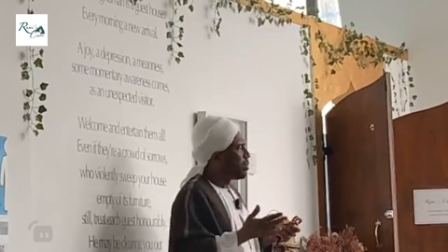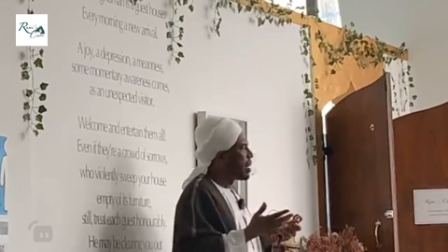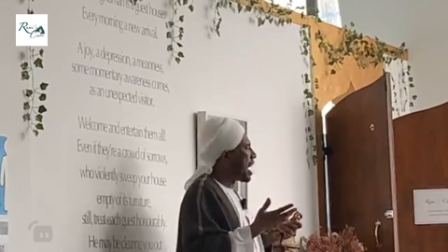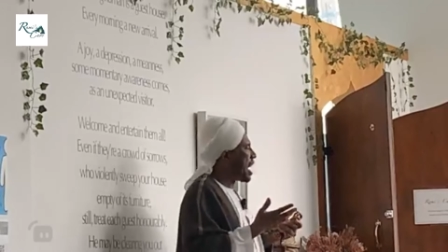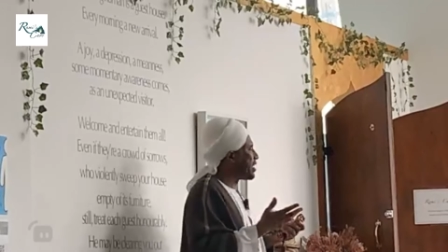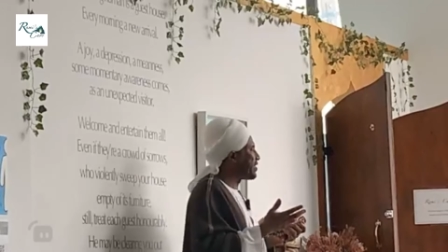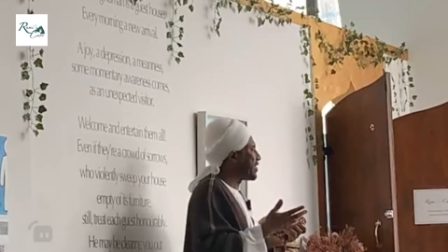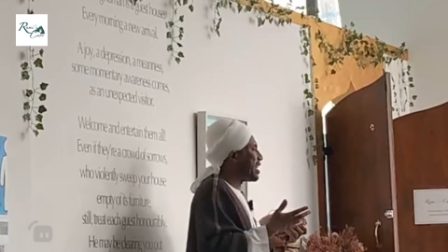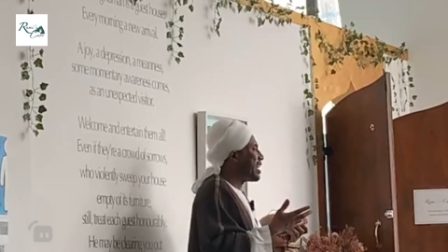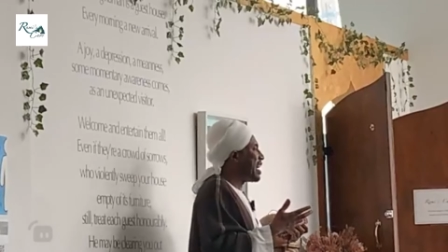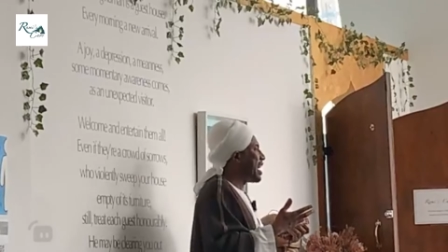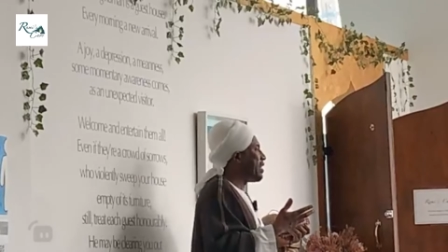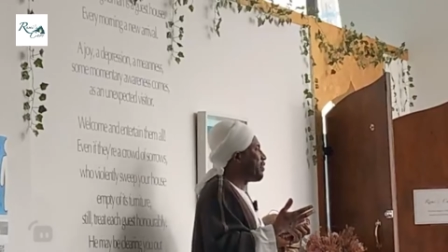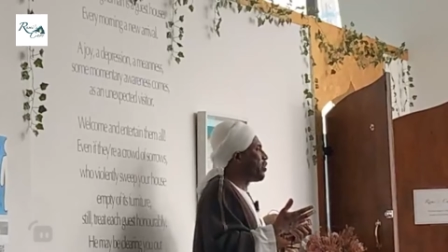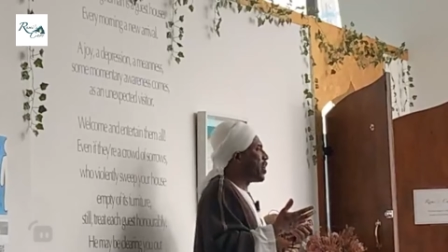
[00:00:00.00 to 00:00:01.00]
we ask
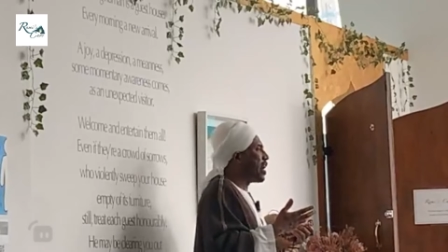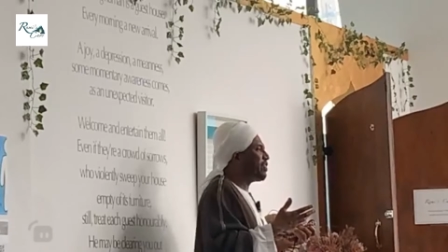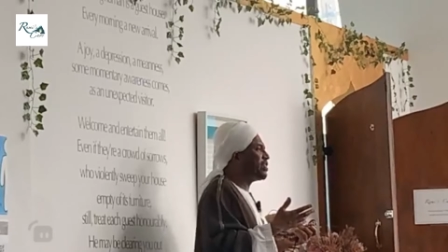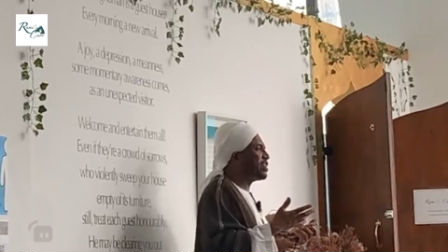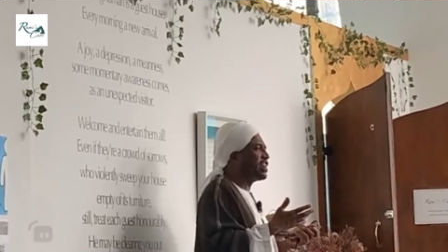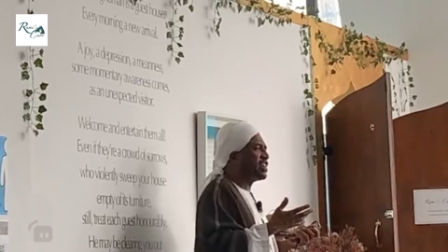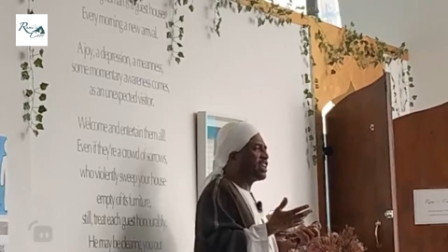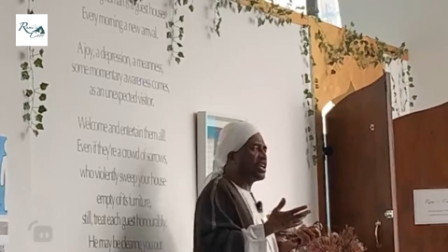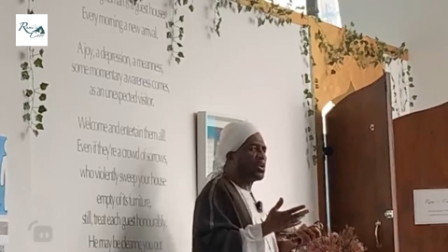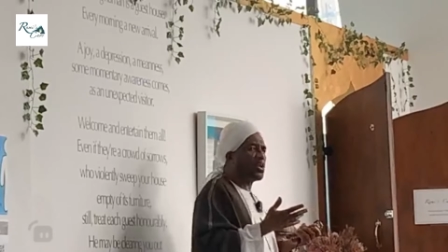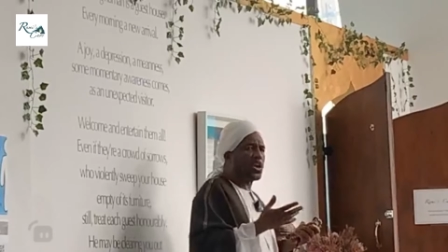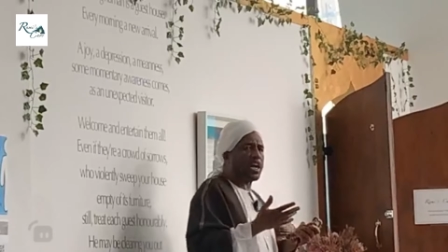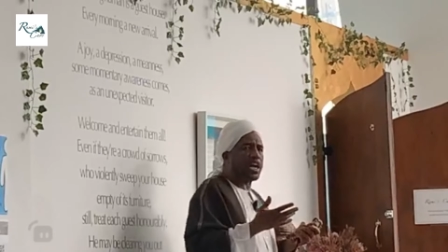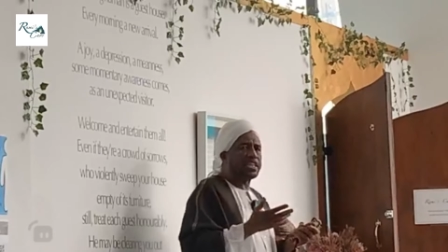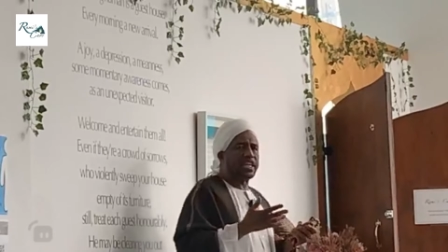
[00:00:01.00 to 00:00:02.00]
Allah if we have children
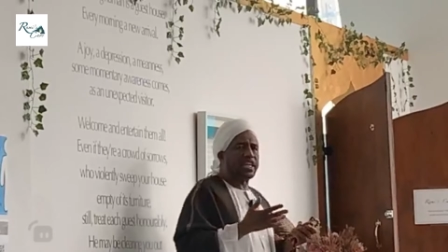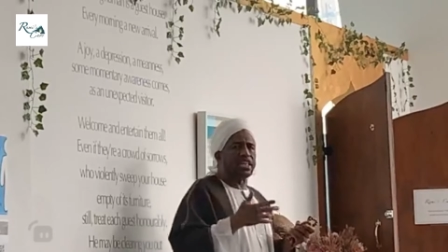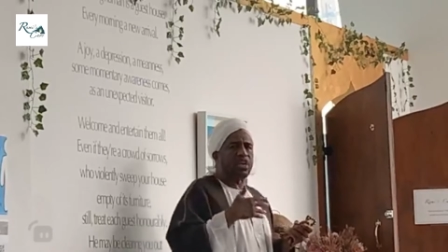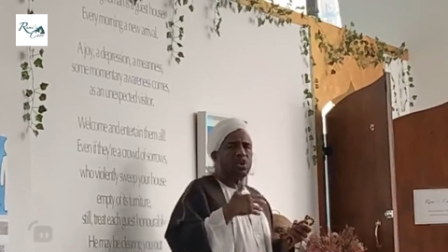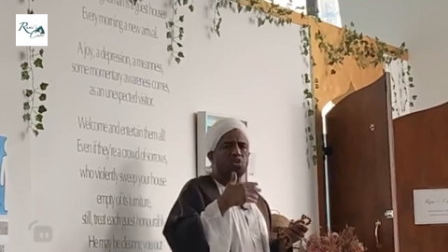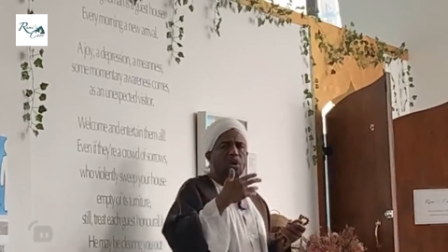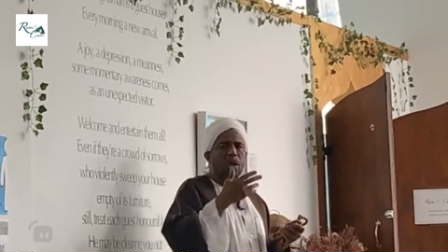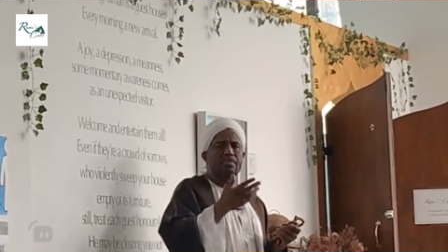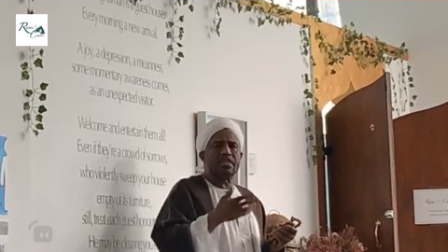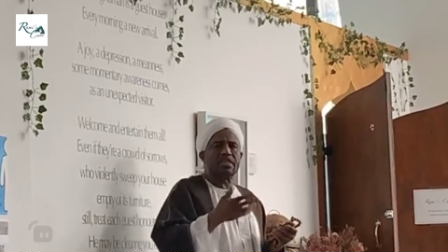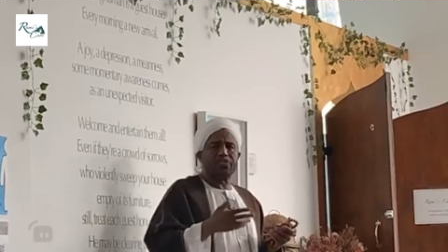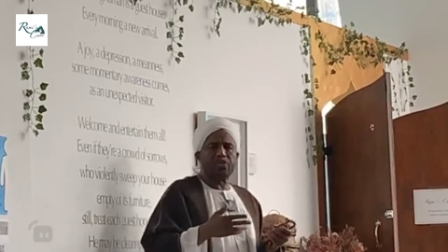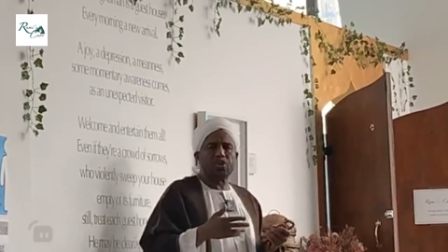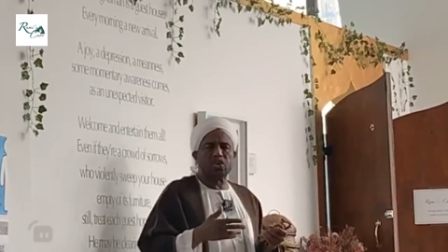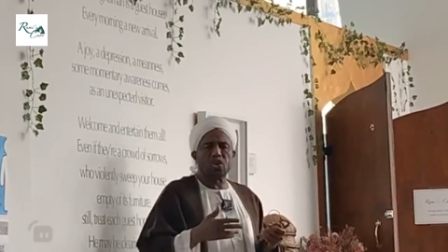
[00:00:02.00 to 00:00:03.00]
or grandchildren to come in
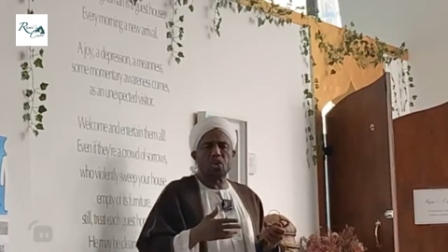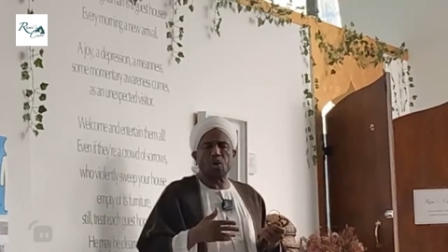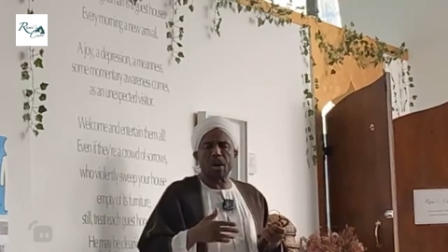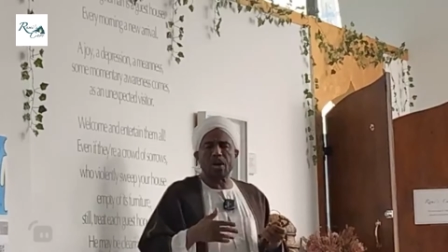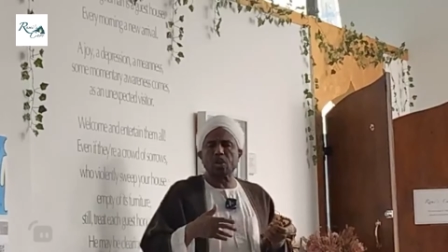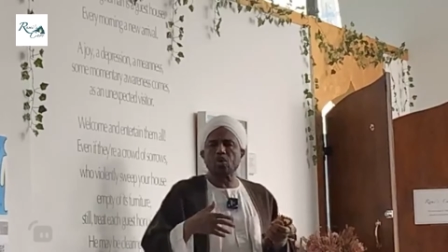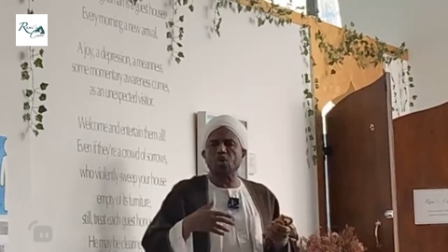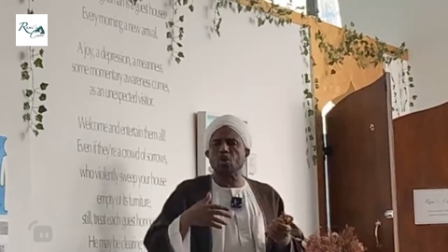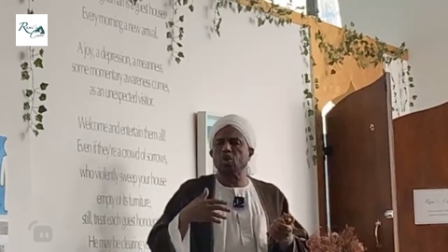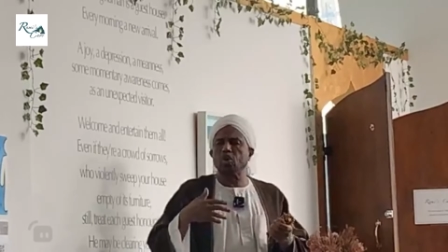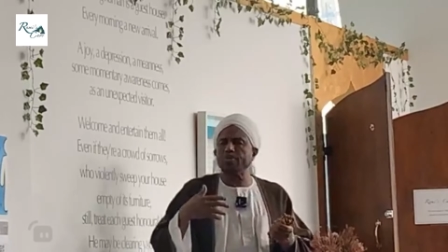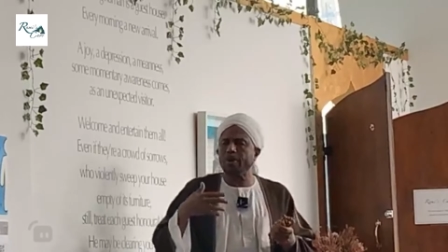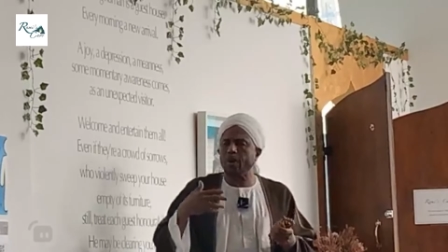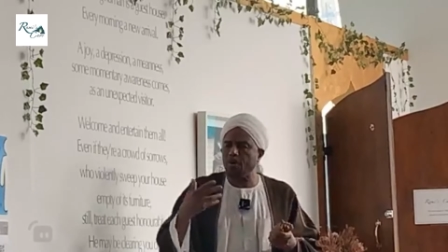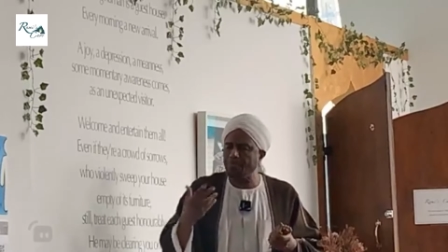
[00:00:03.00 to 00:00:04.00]
the future who are not going
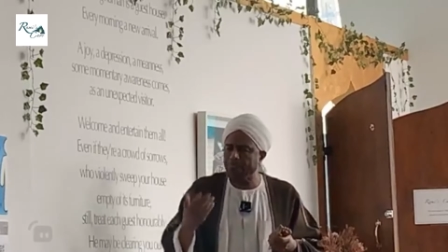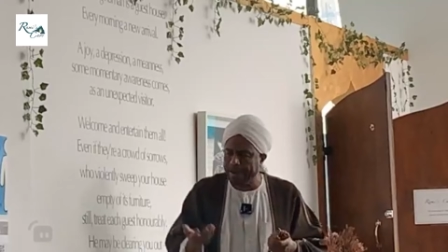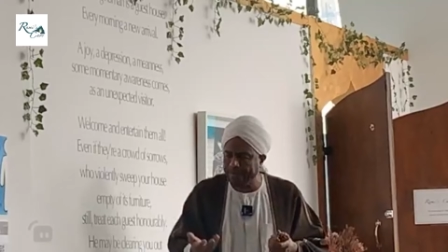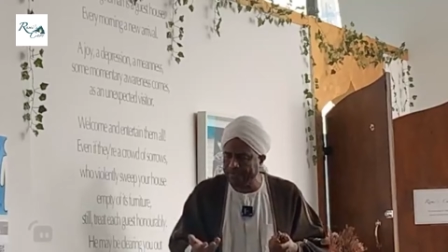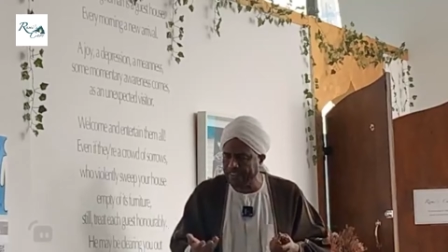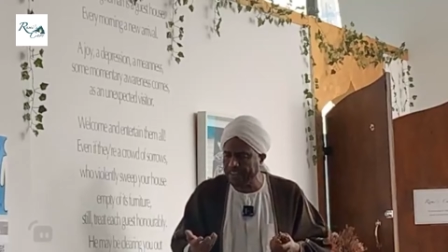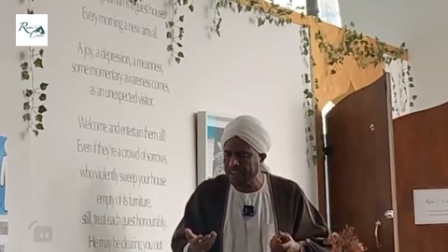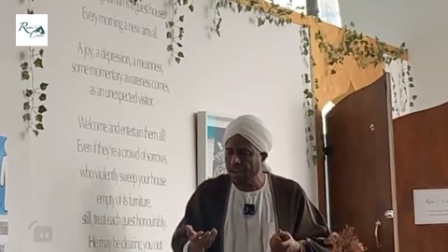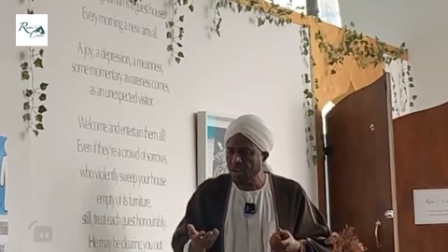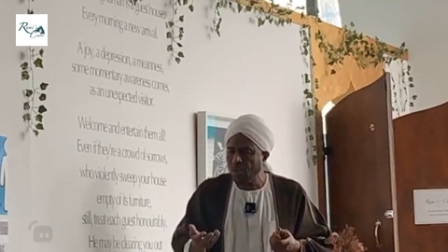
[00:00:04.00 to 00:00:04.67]
to be of benefit